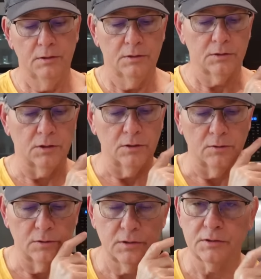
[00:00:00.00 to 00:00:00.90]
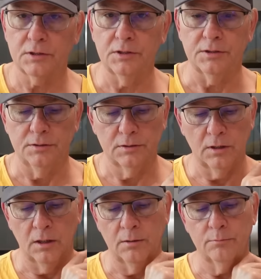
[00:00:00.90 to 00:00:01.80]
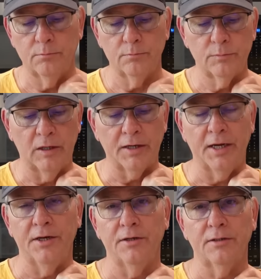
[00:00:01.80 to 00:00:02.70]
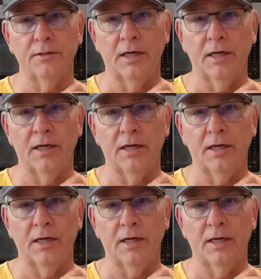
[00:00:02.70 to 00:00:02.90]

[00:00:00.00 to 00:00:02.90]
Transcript: So it's good. Now again,